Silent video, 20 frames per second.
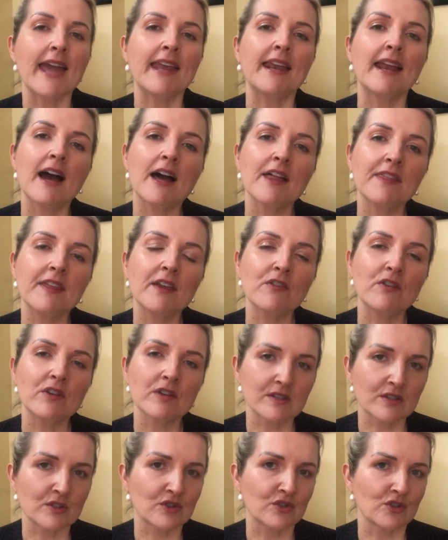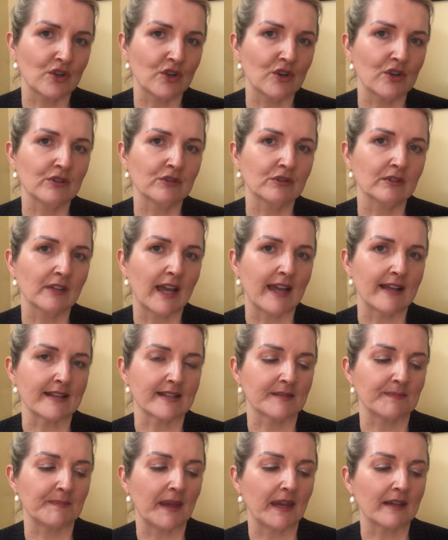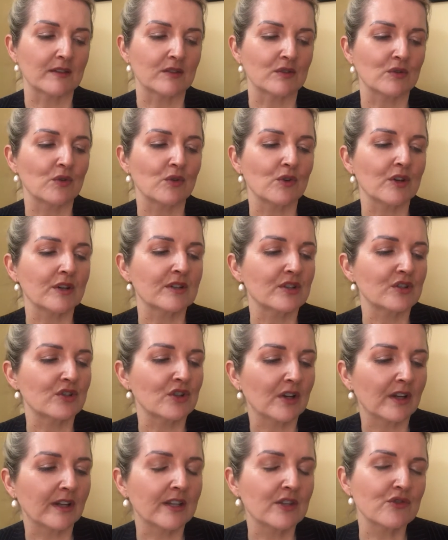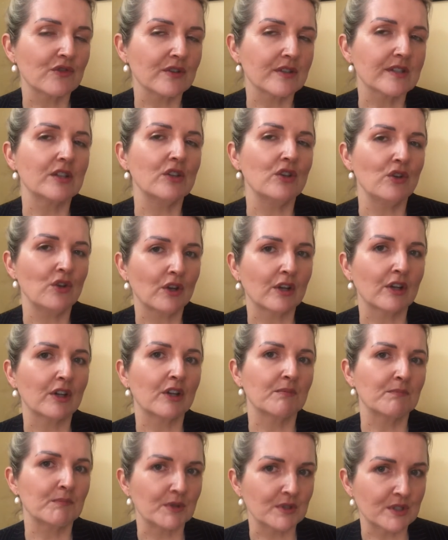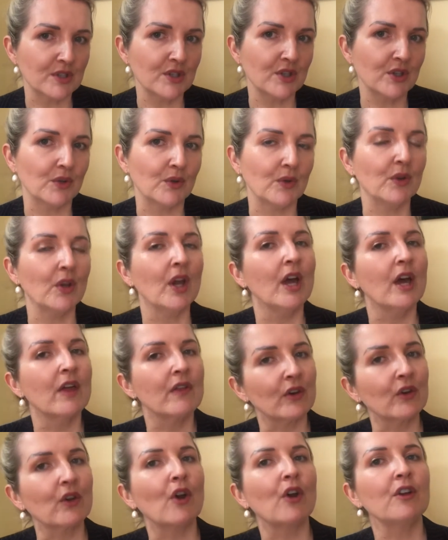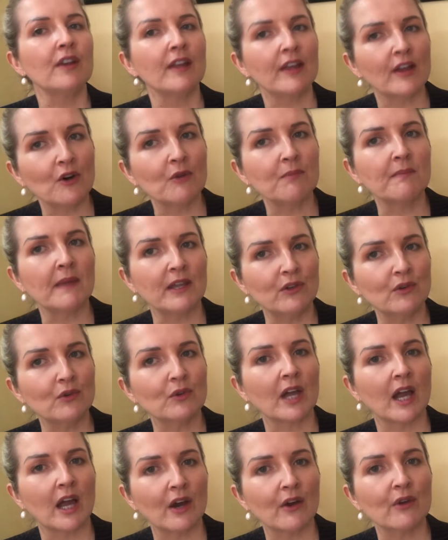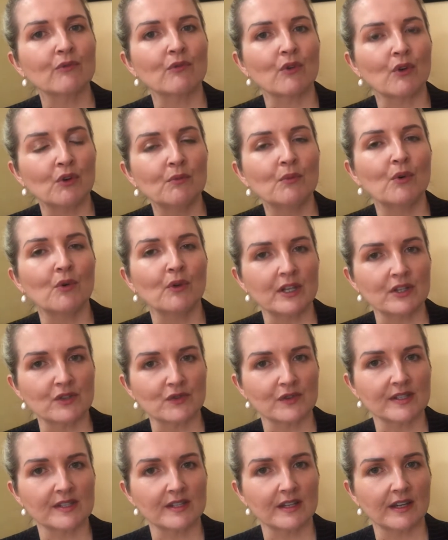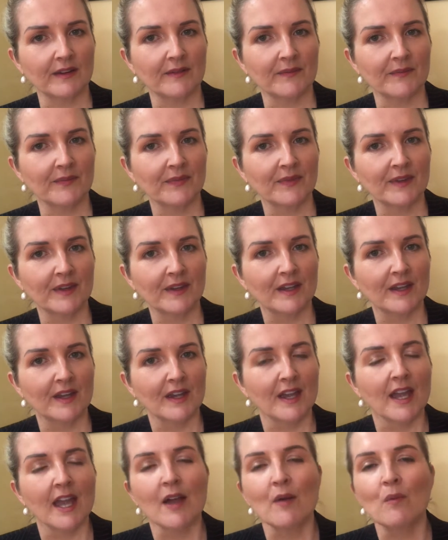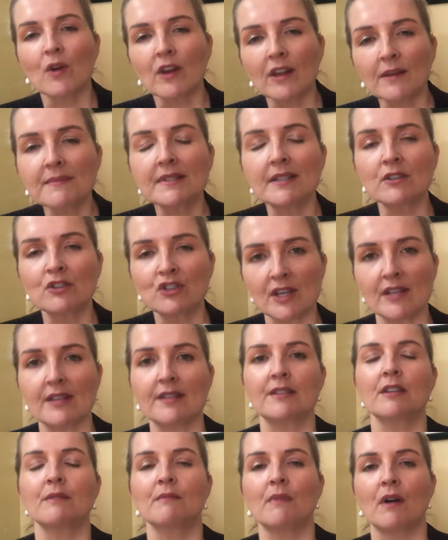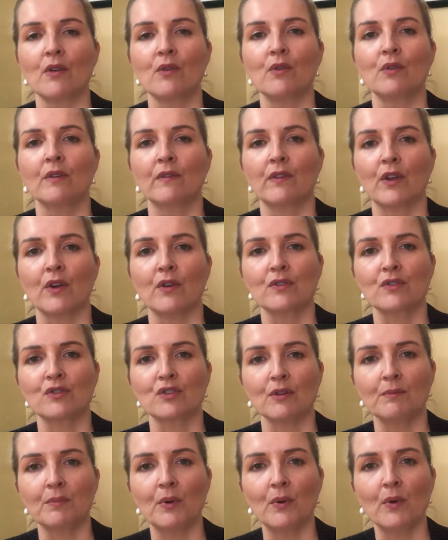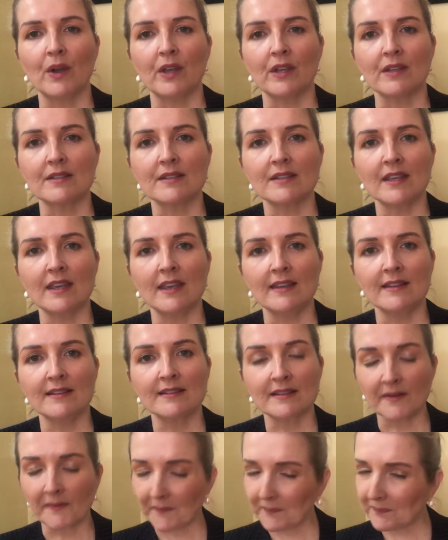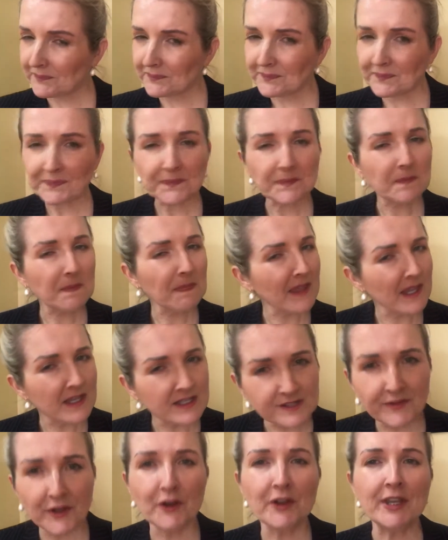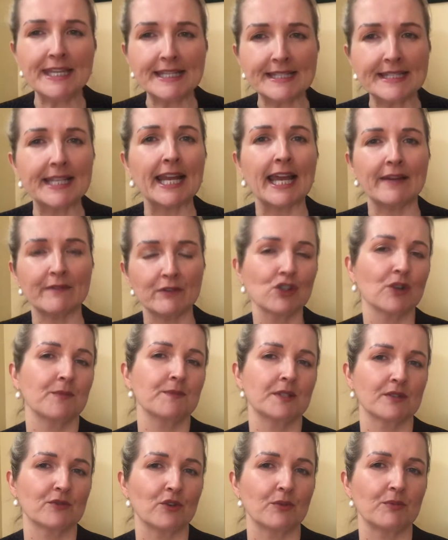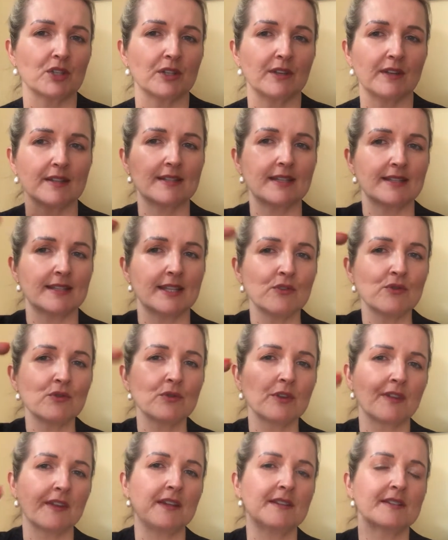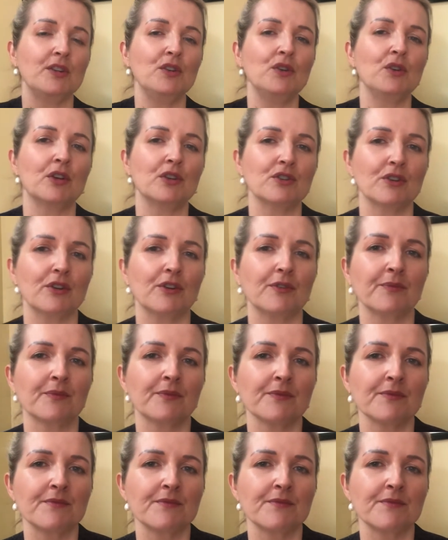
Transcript: And are there external aspects or external interests that you can pursue that are going to help make your current role more interesting? What I'm suggesting by all of those dot points is, it's very easy to have a job description that says, here are all the things that you can do.